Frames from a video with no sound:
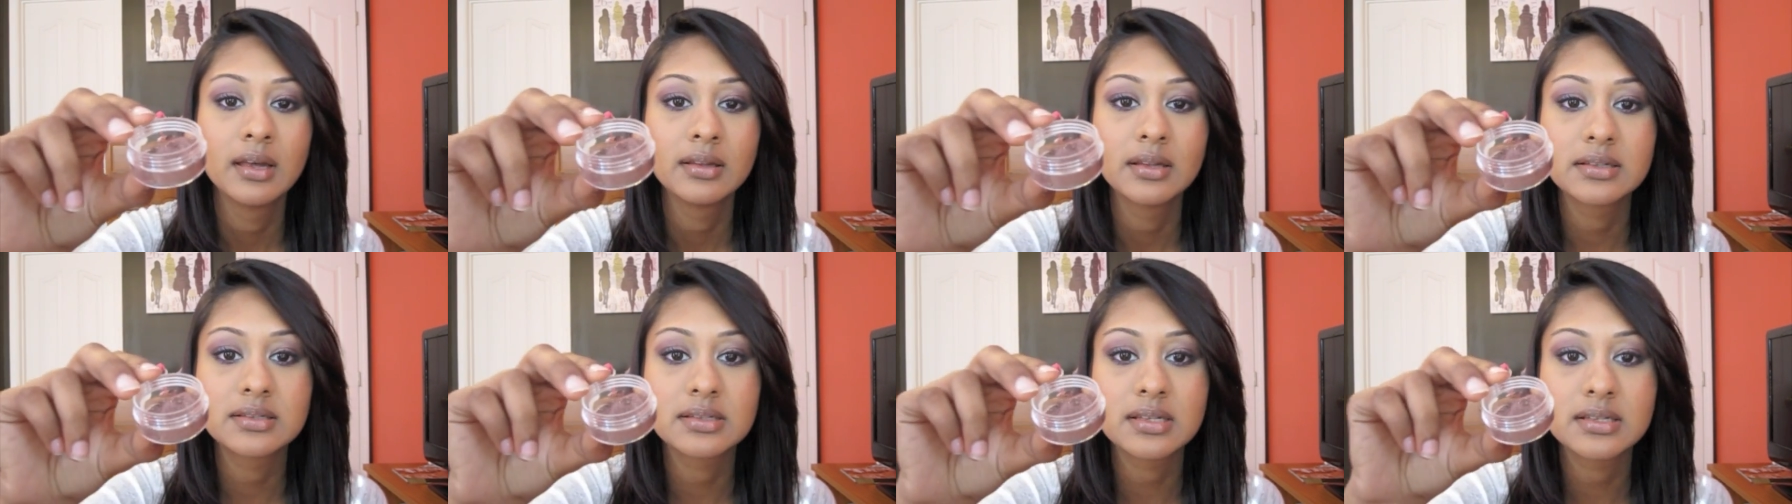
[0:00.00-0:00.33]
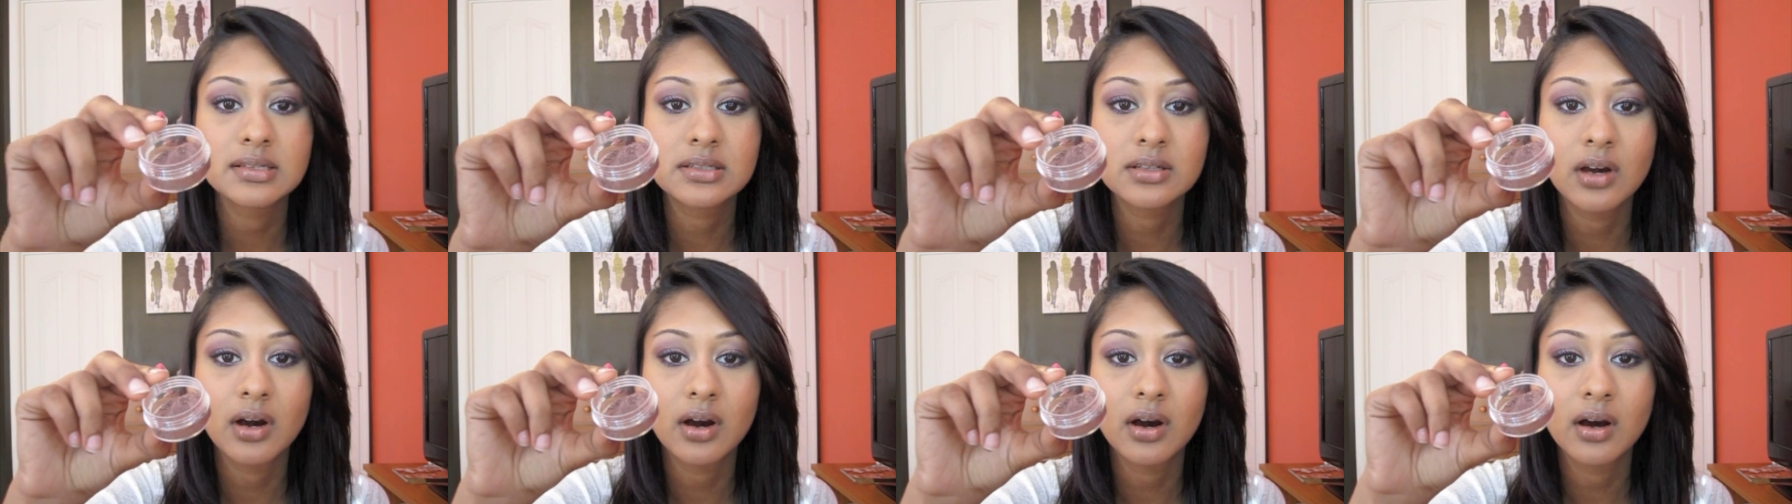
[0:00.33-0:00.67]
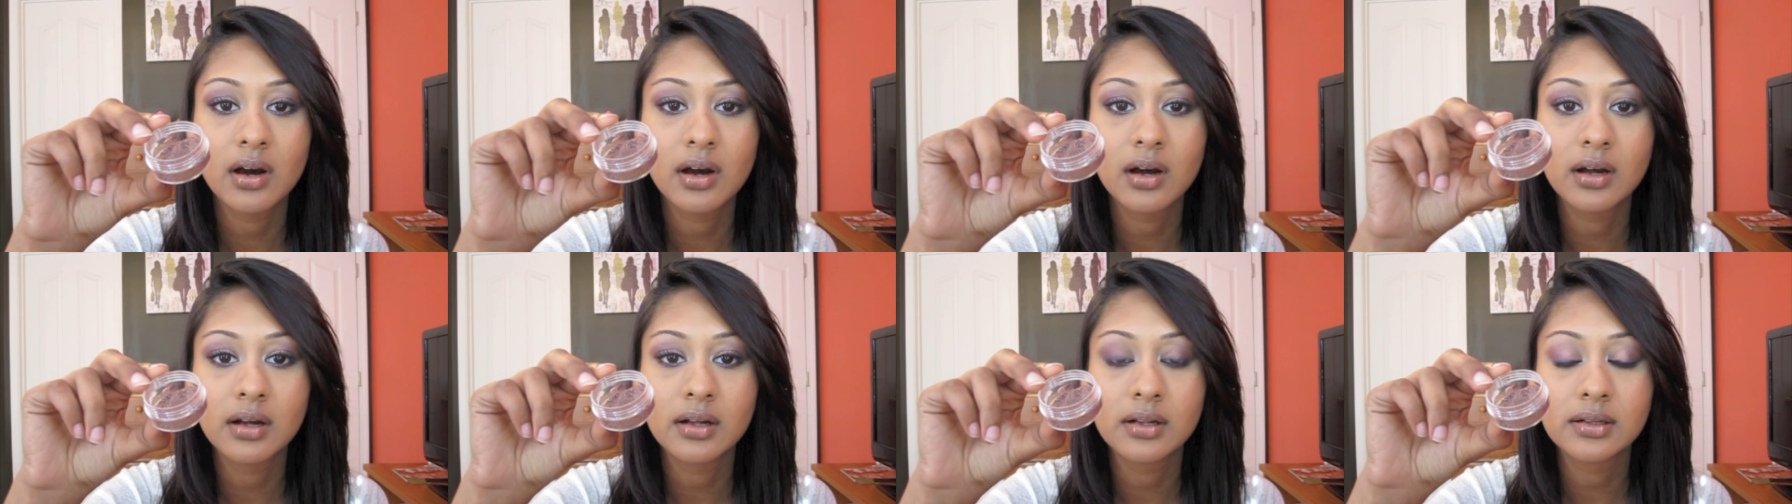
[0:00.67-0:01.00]
This is
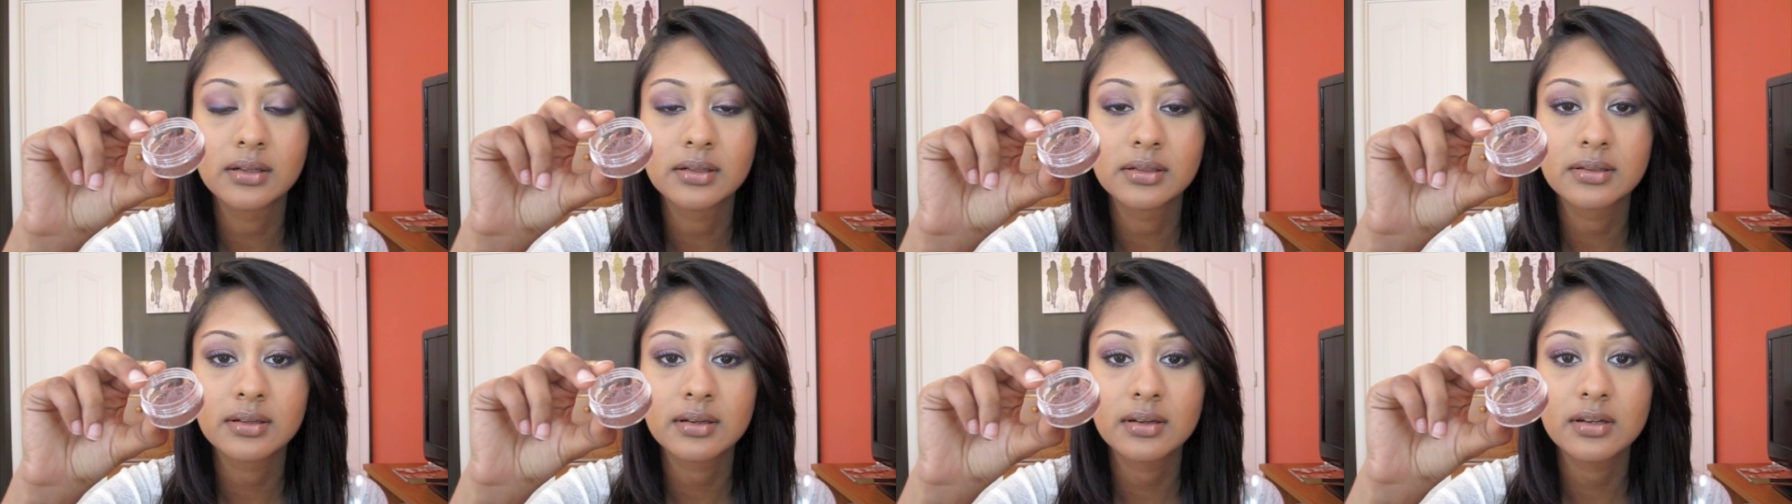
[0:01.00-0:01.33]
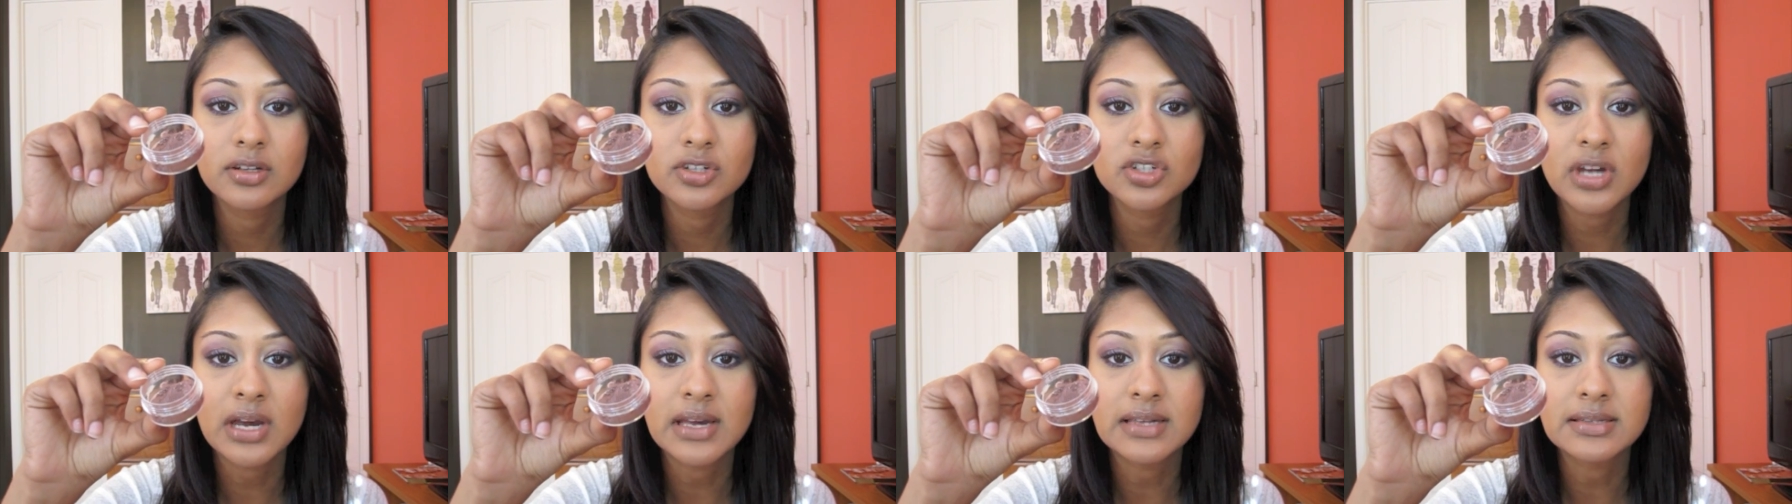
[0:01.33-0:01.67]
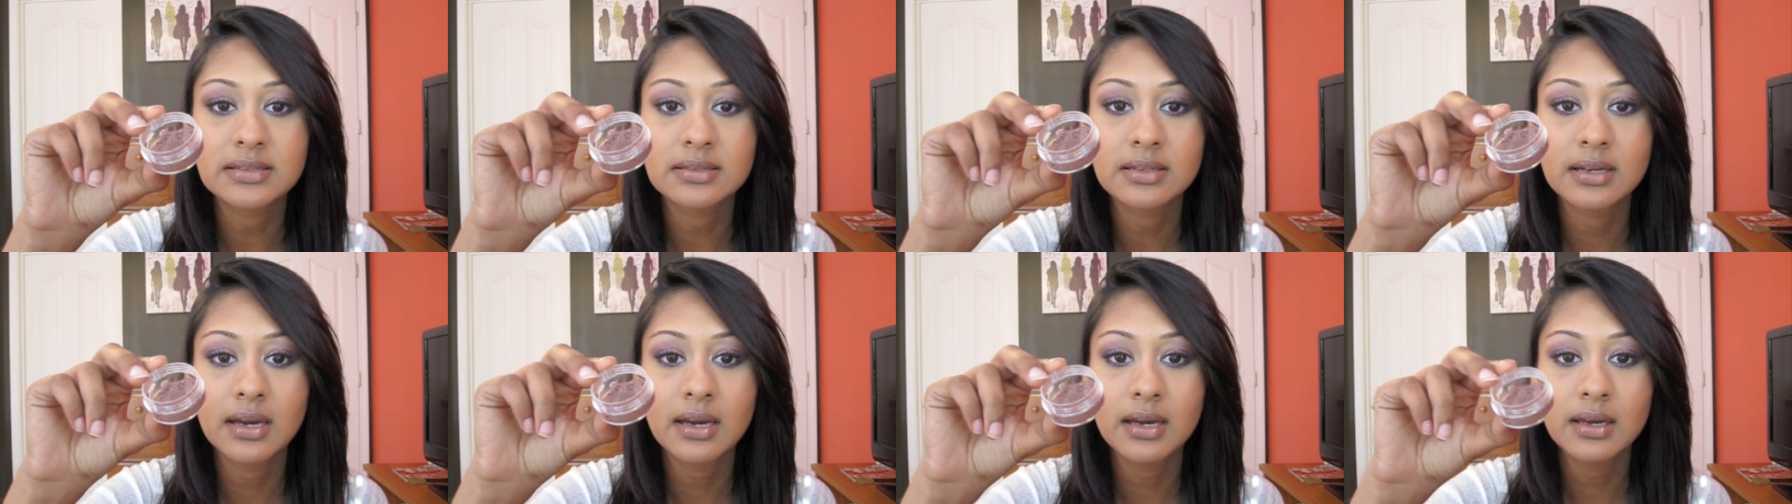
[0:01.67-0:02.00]
called
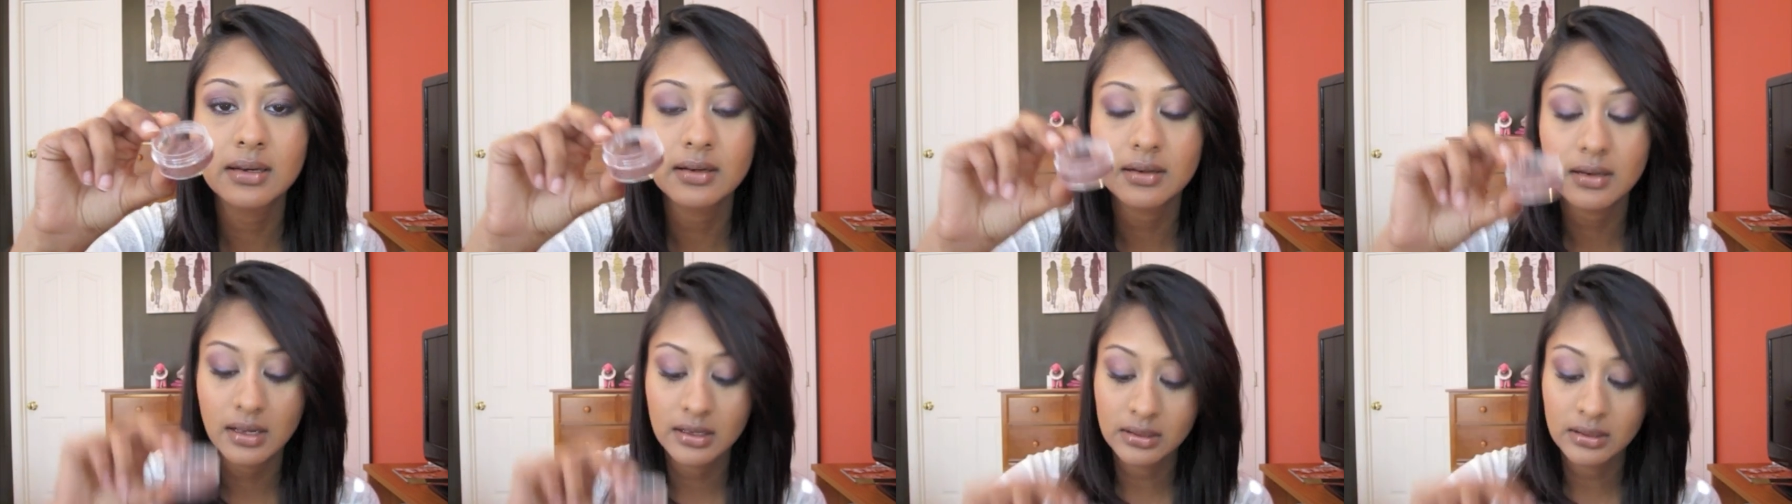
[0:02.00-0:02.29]
Chestnut.